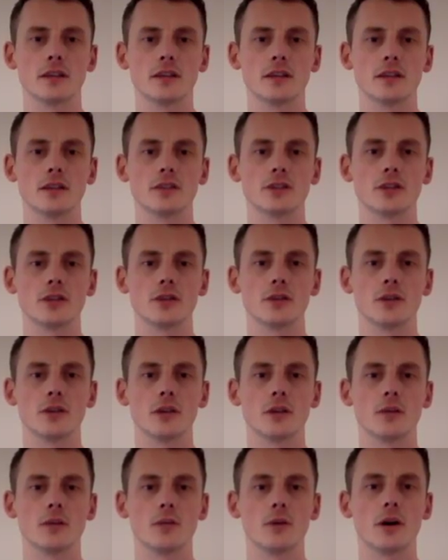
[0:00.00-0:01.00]
So
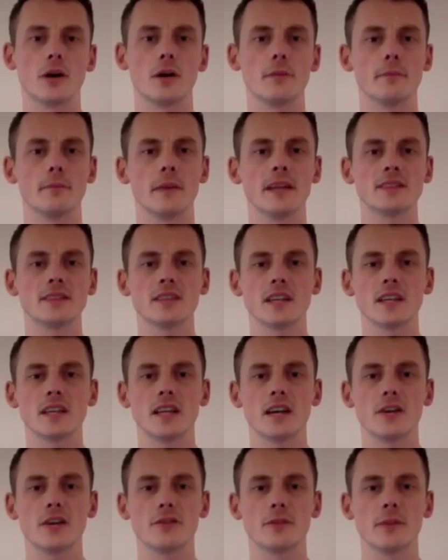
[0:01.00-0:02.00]
while maintaining a
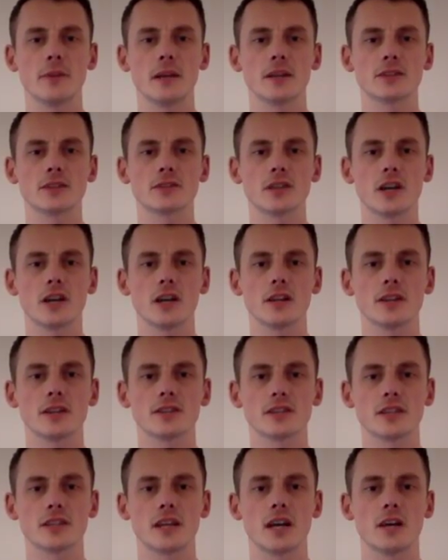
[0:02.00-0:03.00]
healthy balanced diet, that's
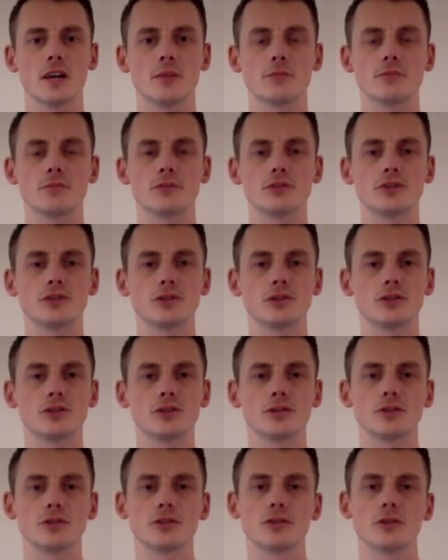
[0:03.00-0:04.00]
going to help
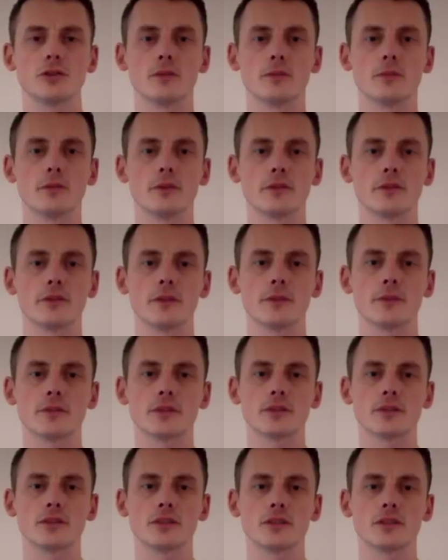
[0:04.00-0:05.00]
reduce your body fat
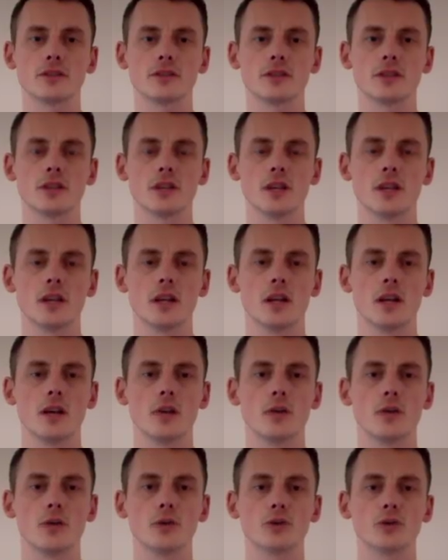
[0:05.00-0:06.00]
percentage,
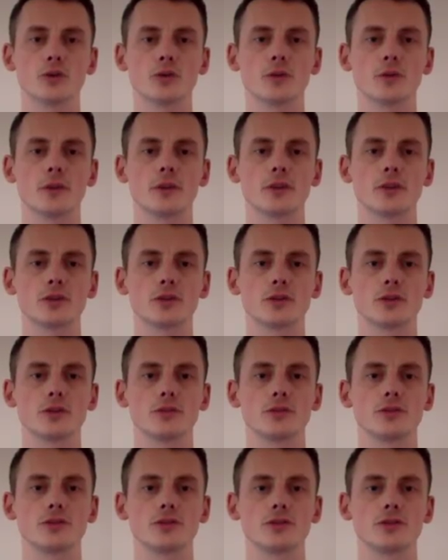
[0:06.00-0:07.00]
we also want to make sure you
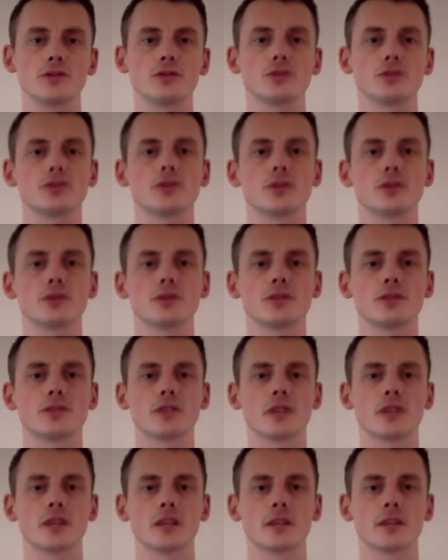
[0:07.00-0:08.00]
reduce your salt
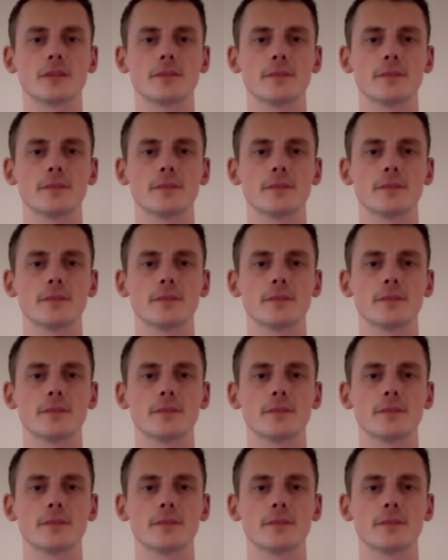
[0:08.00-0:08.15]
intake.